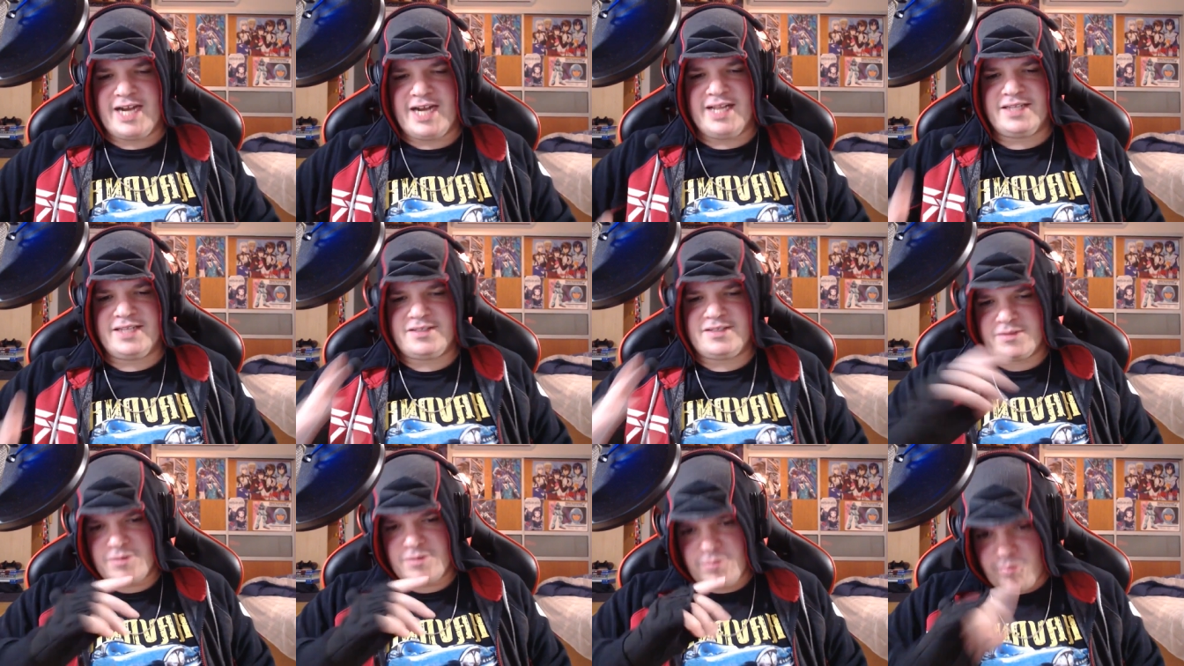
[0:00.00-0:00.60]

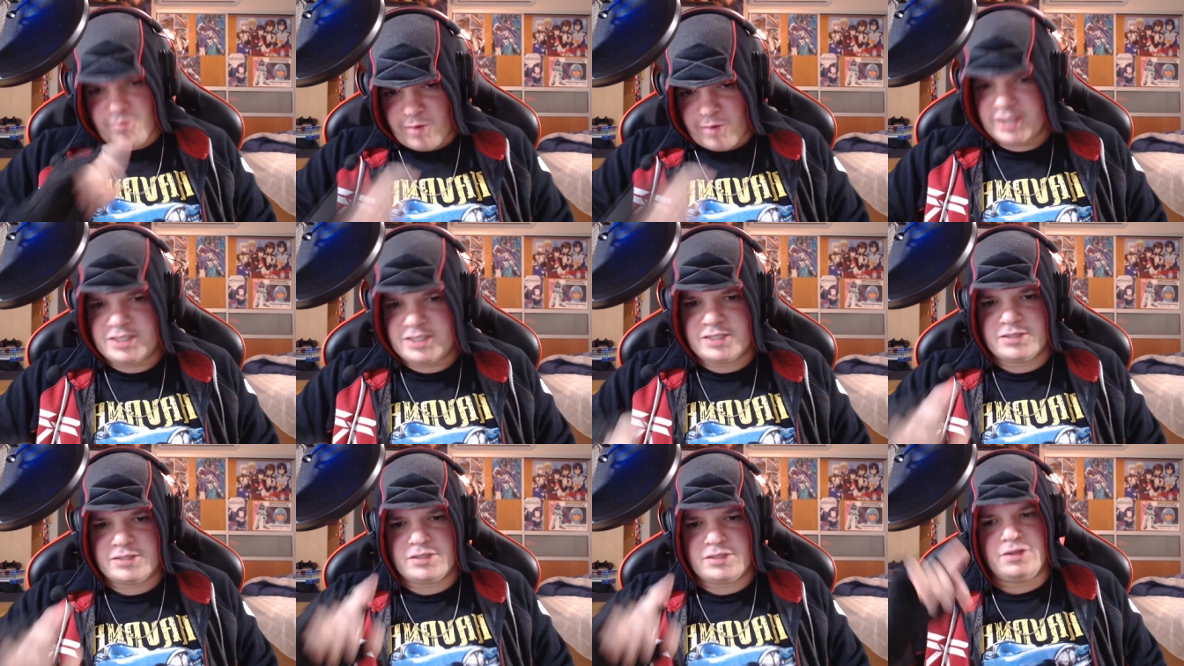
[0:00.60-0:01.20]
Let's
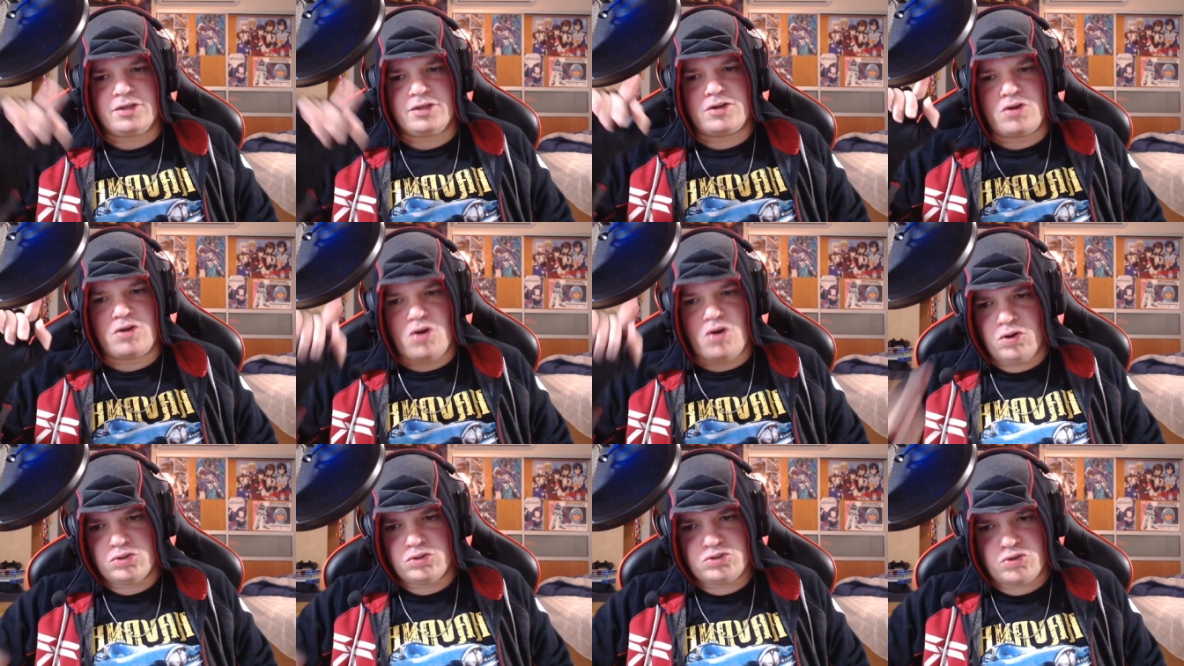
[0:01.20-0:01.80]
watch the
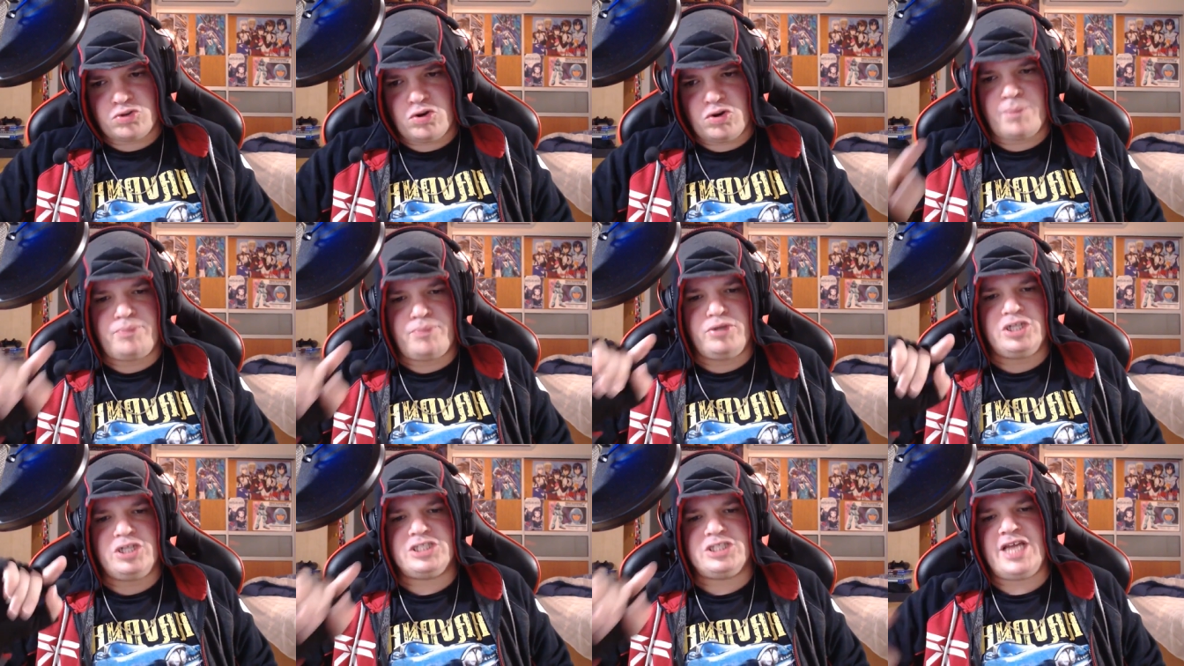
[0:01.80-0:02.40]
cultural
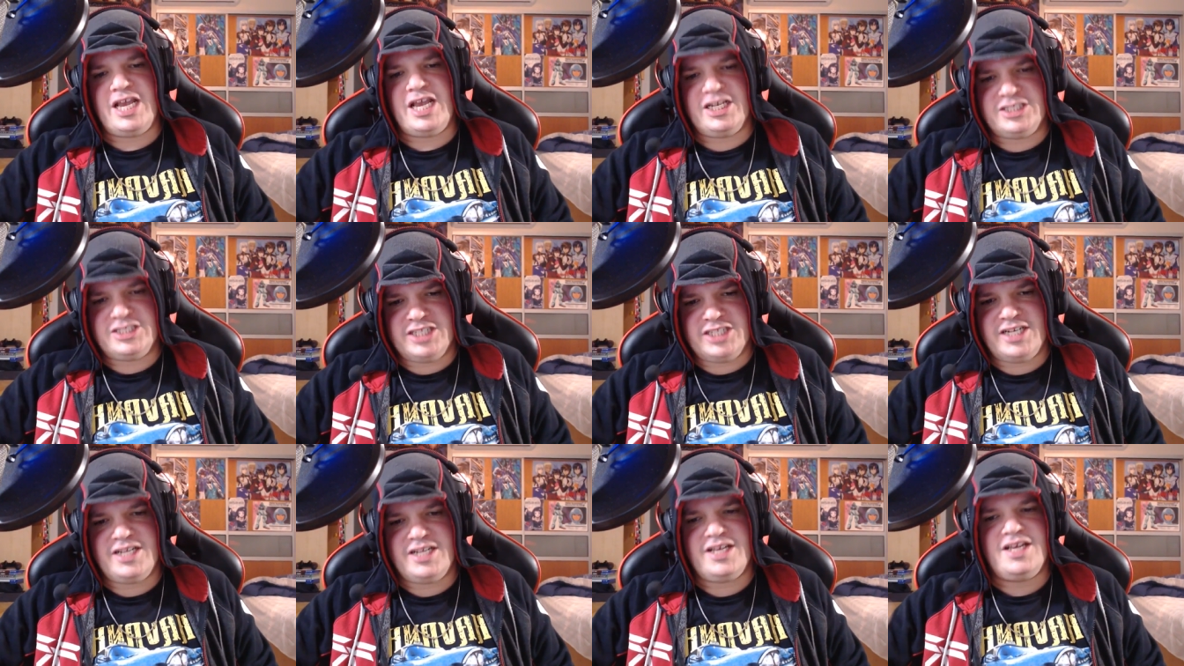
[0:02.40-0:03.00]

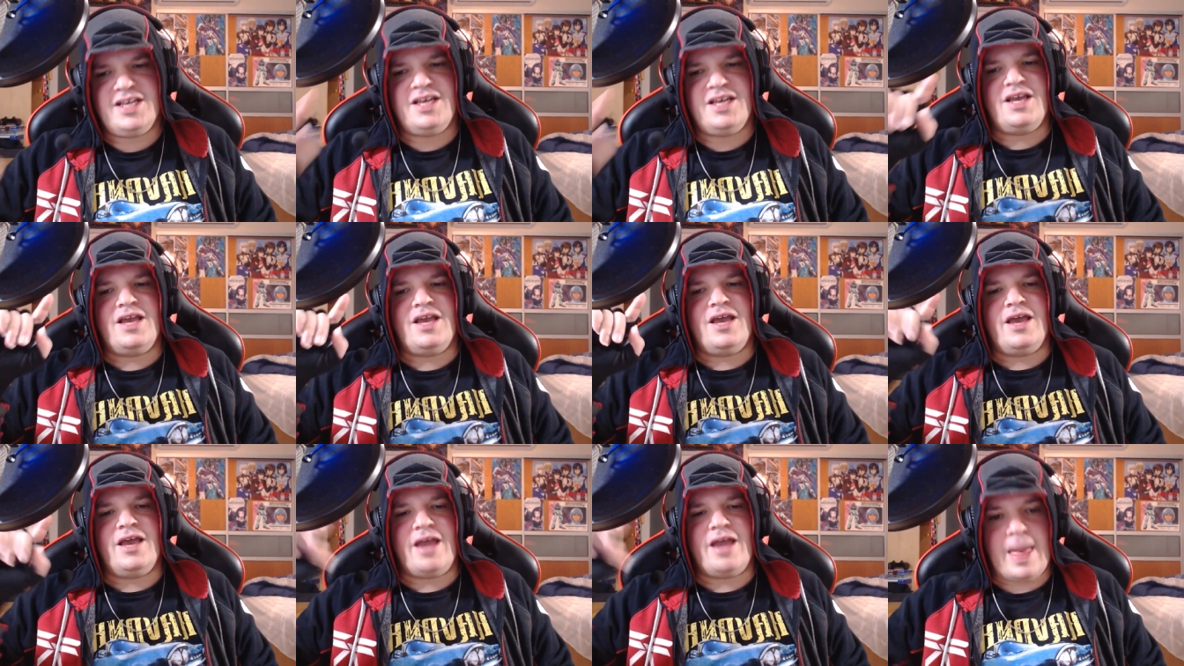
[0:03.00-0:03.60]
appreciation
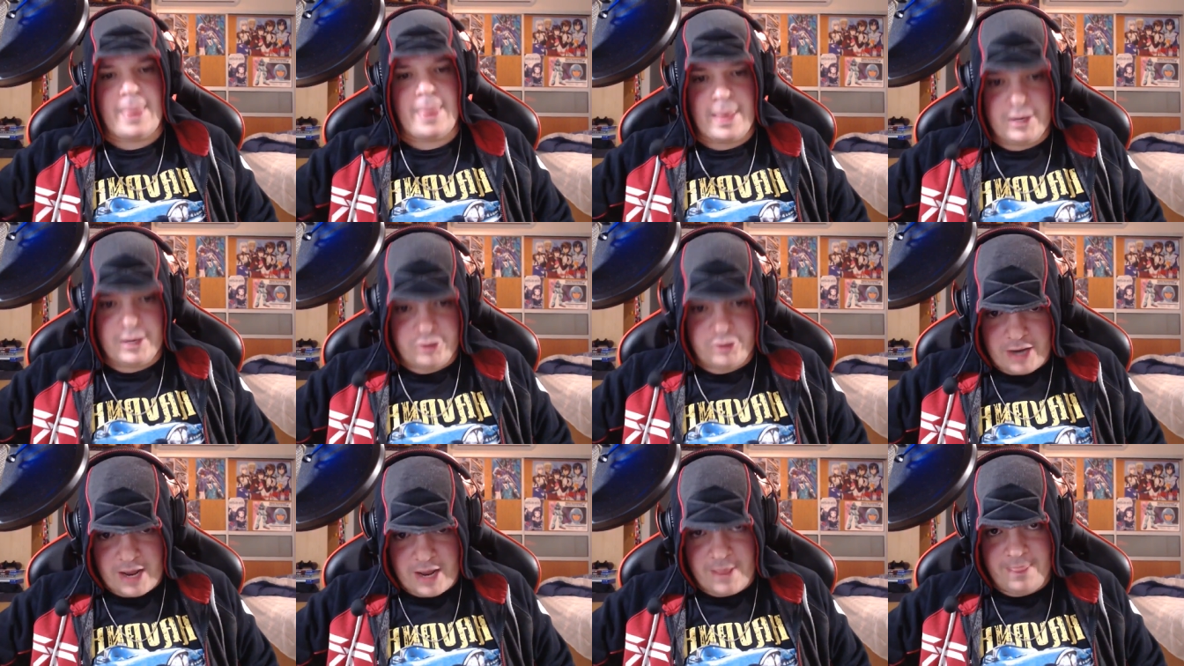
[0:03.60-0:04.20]

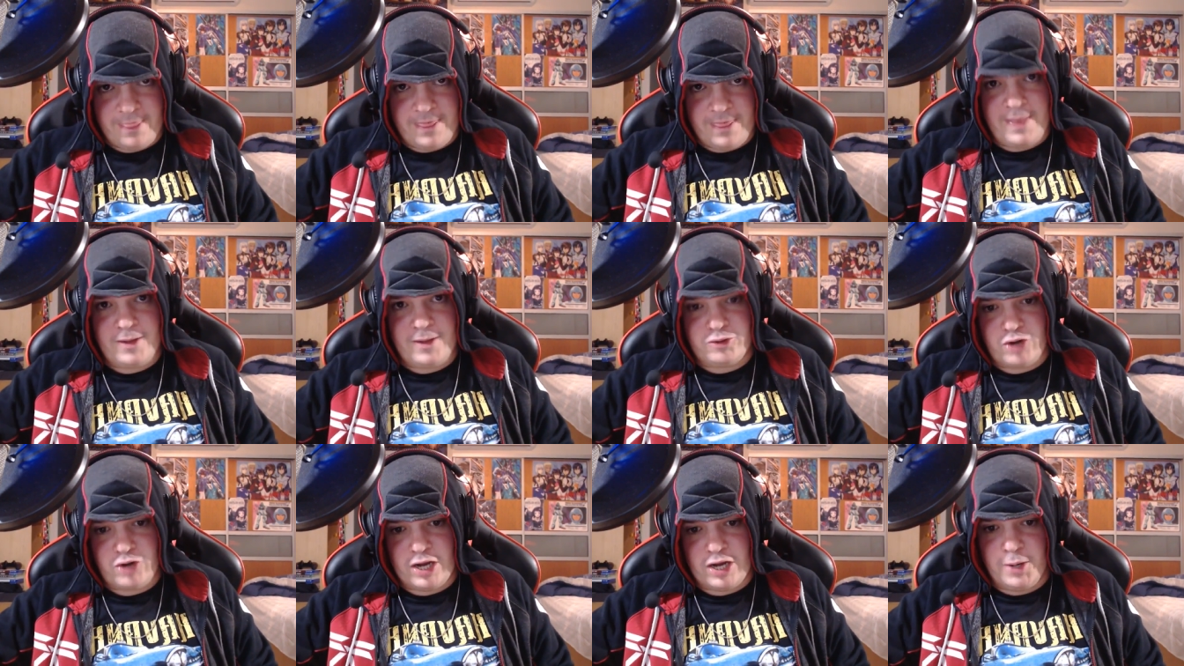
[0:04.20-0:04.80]
and then the
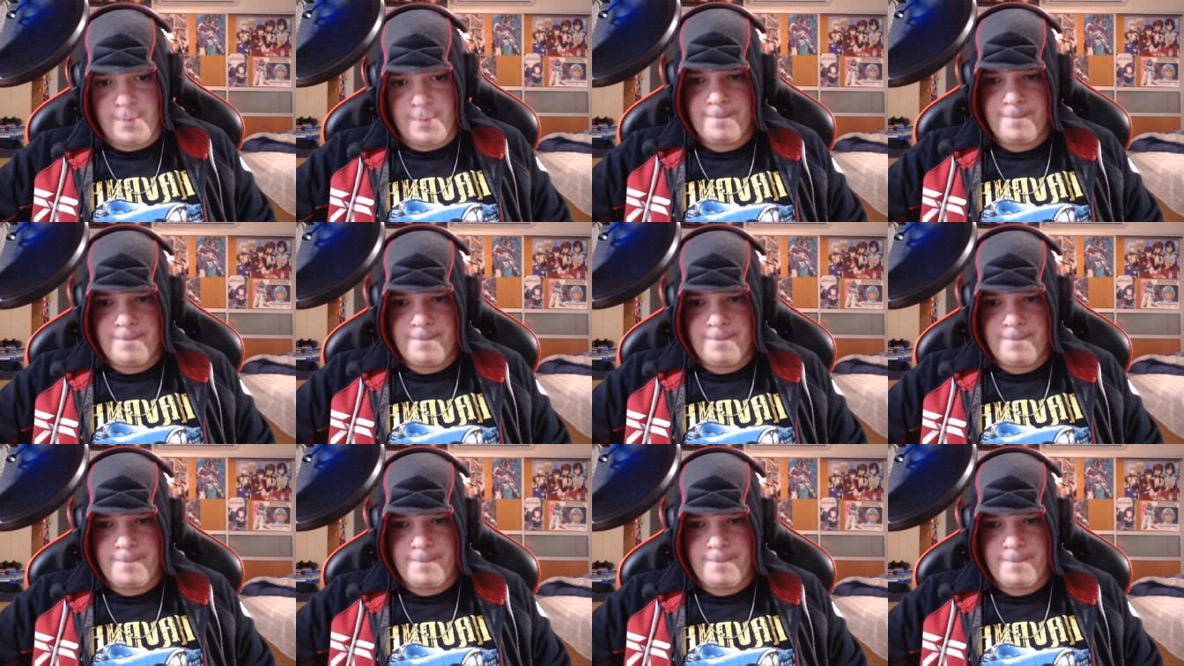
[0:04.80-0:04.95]
trailer.